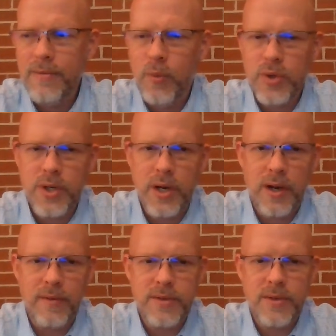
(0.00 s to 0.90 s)
Fortunate
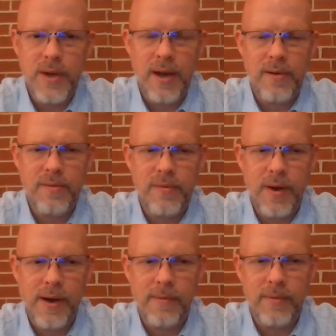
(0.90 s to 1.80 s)
enough to have
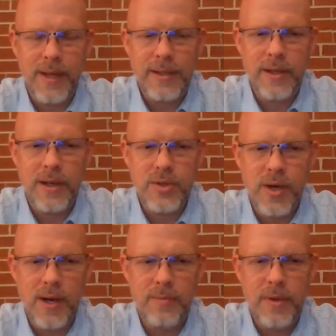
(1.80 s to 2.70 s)
landed a
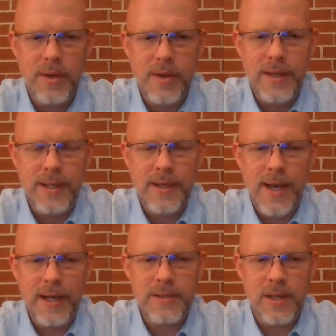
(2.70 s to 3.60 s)
job in
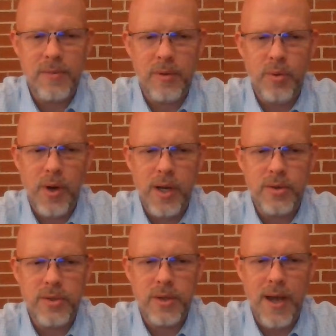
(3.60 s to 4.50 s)
academia prior
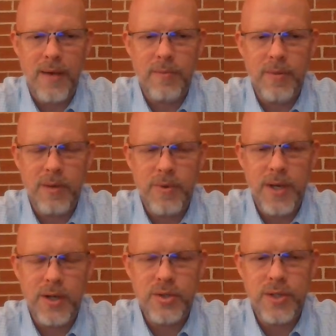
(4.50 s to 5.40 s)
to having my
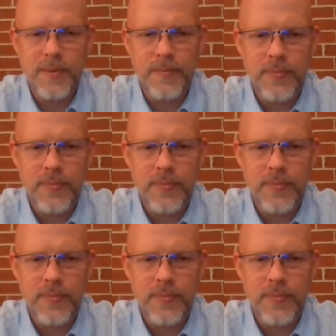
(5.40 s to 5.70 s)
PhD.